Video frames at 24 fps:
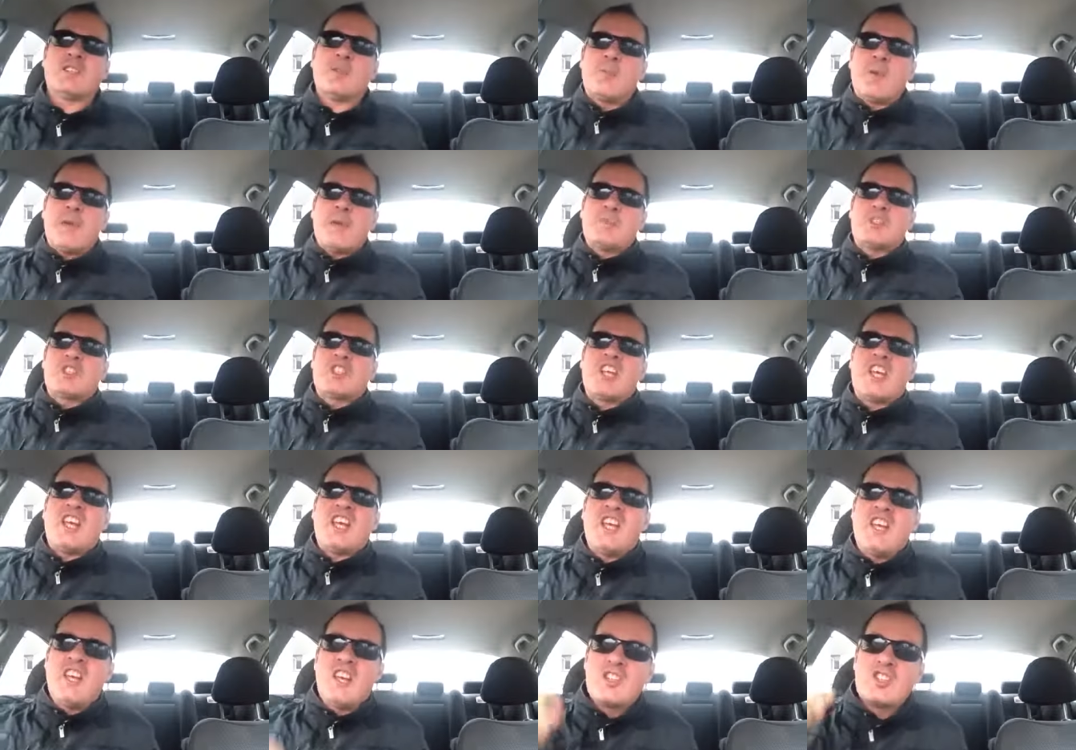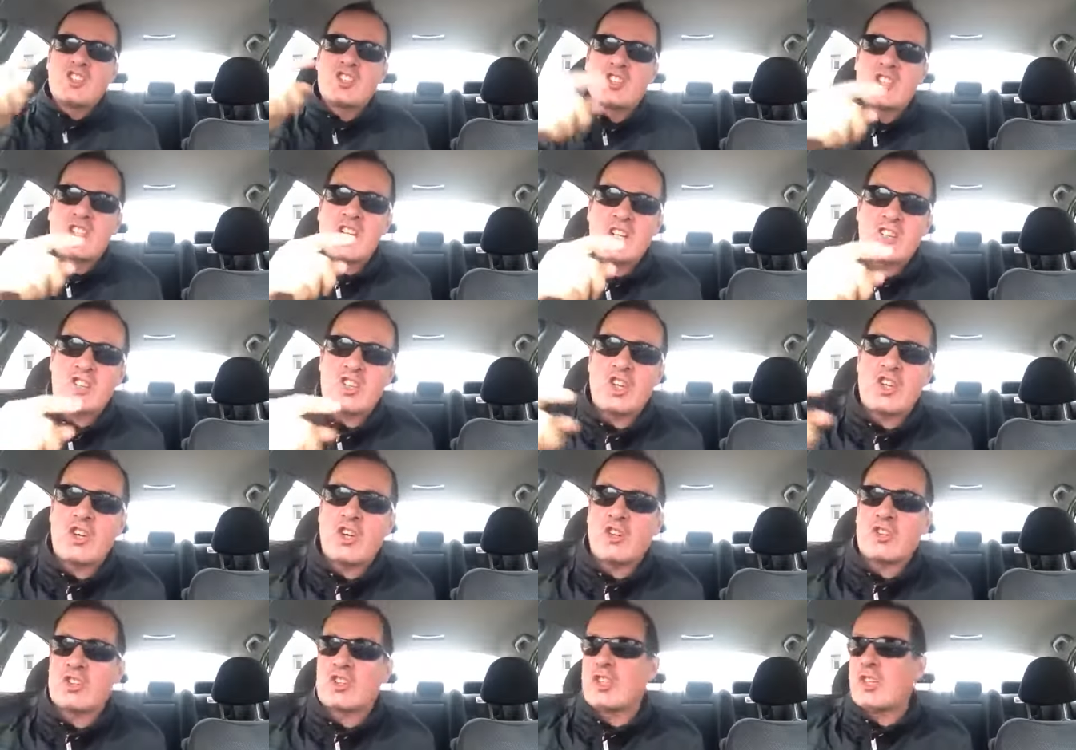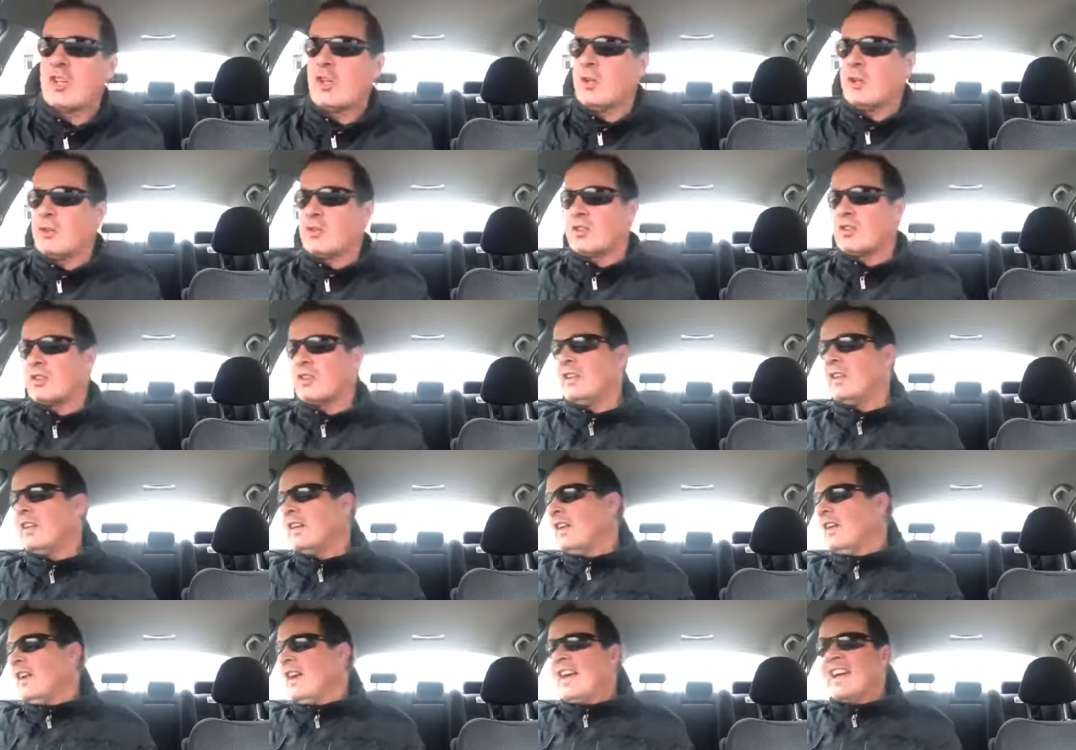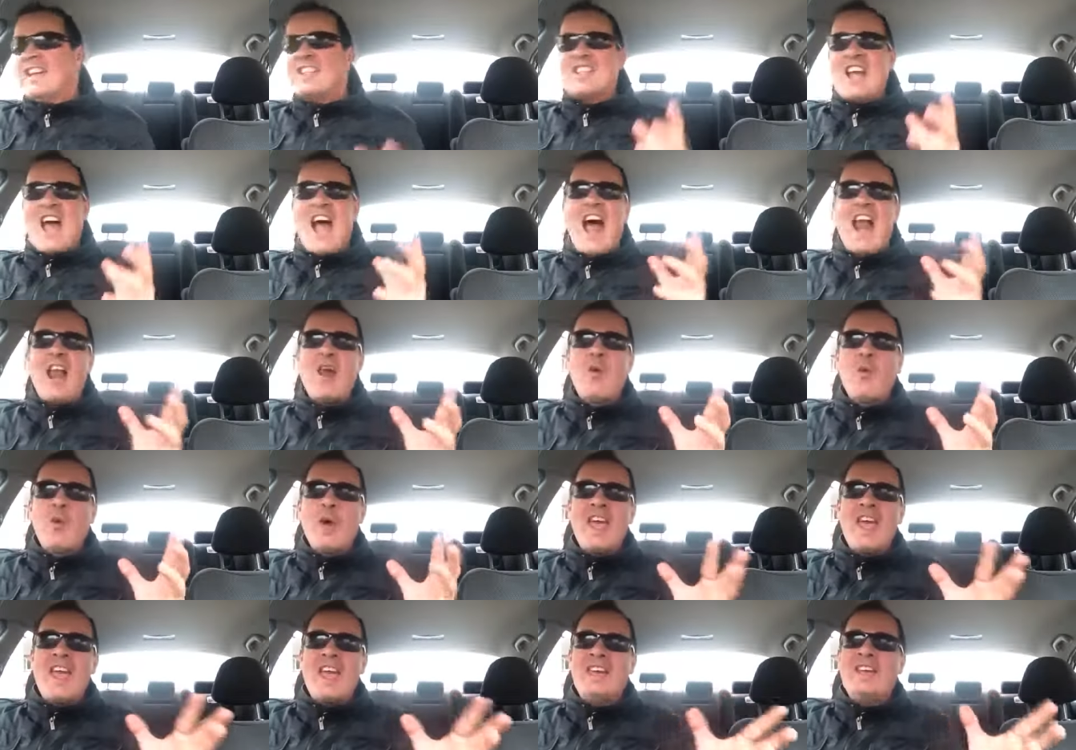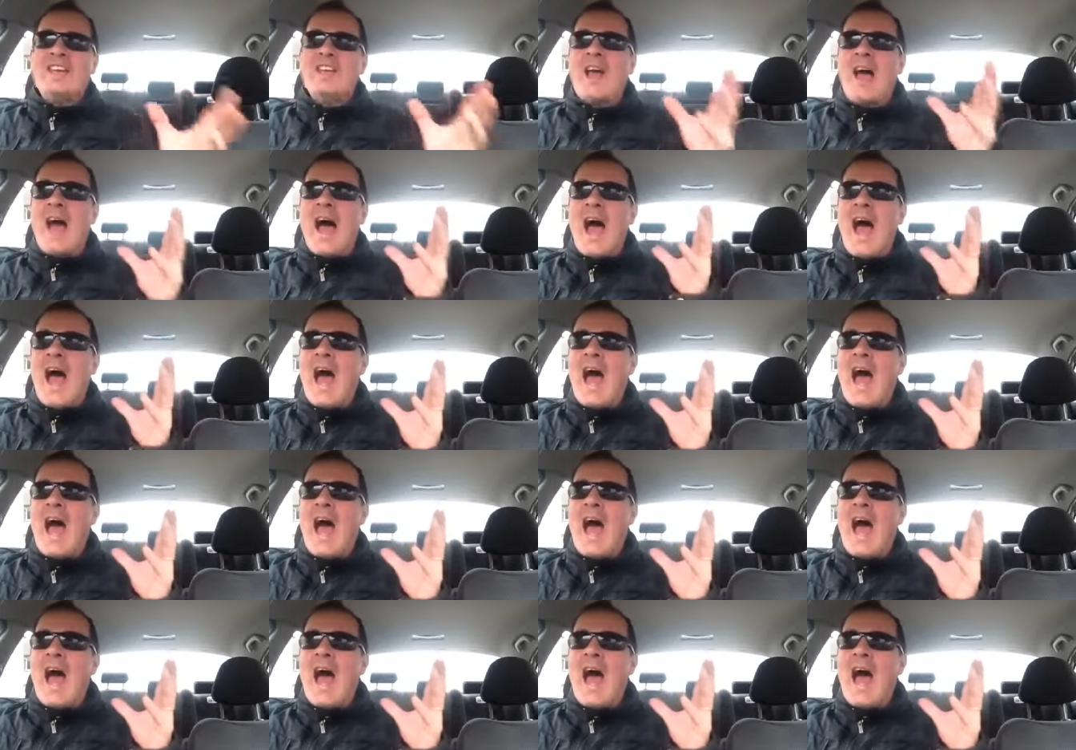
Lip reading: is the BBC Sucks a Cox News. It's Halloween.